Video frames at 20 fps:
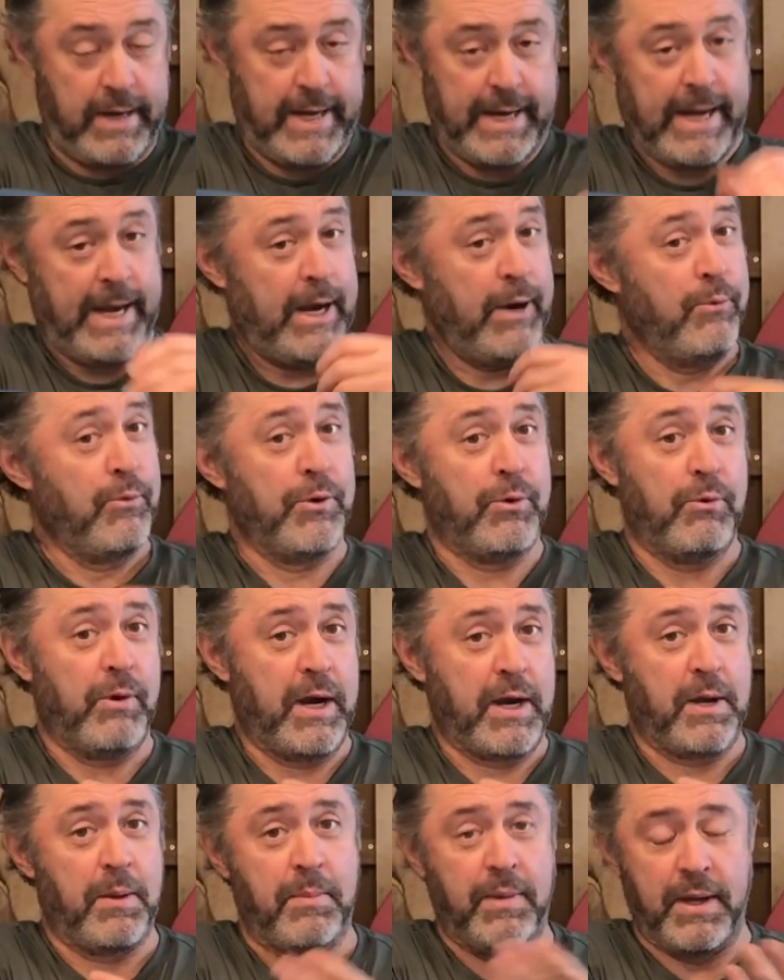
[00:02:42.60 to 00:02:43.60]
I would
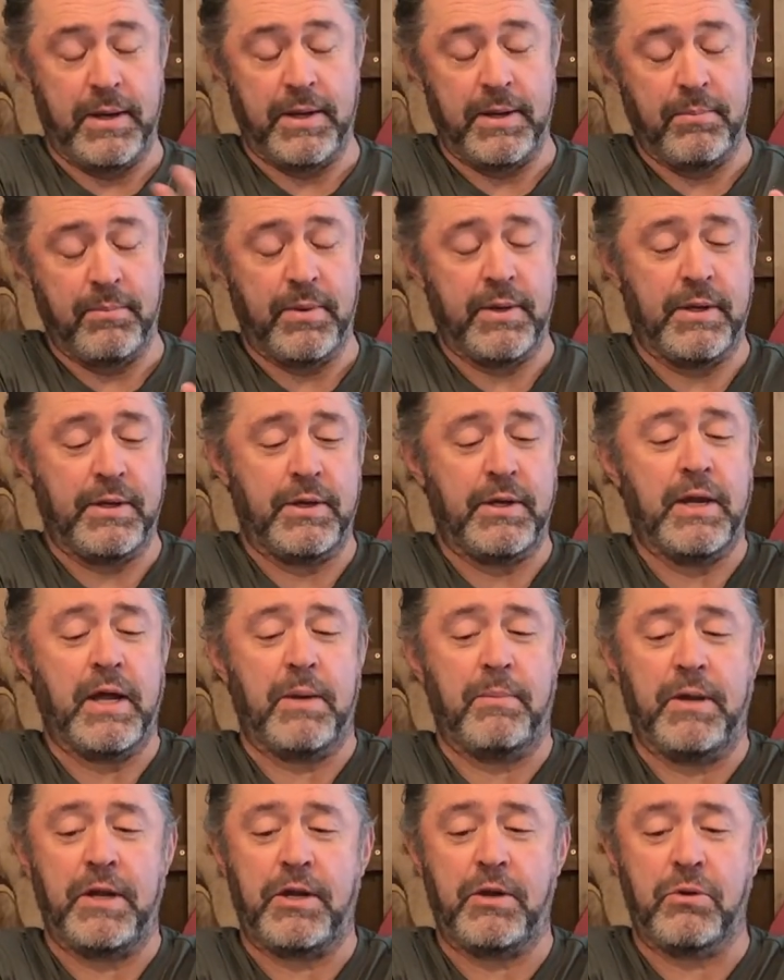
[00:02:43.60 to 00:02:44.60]
recommend it, but you got
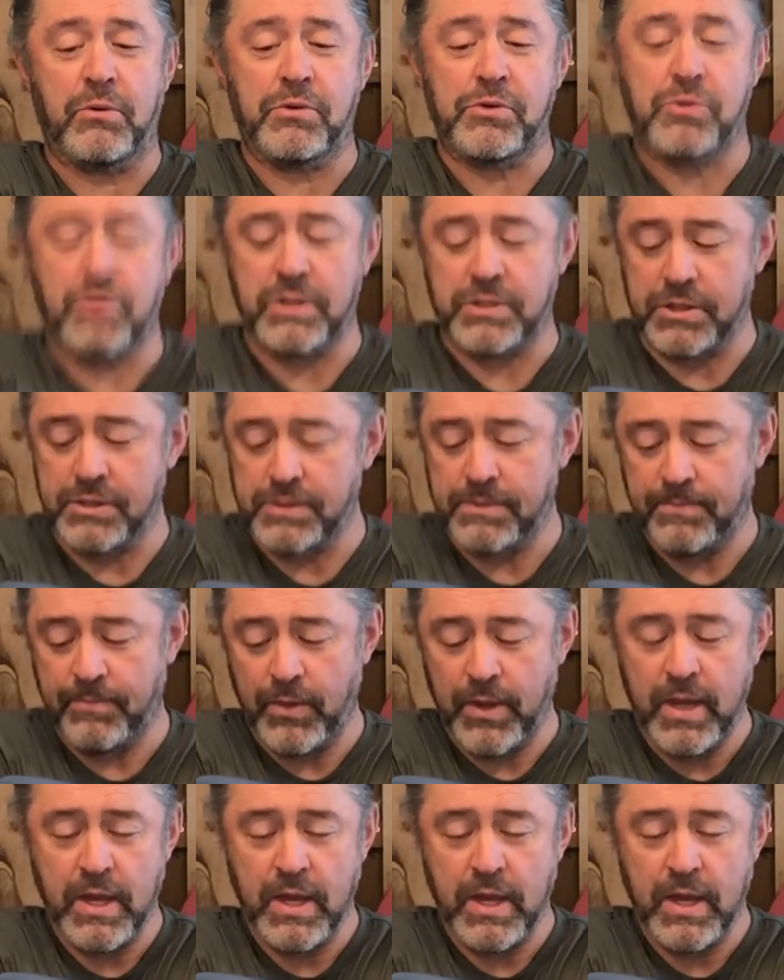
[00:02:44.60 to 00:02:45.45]
to make your own choices.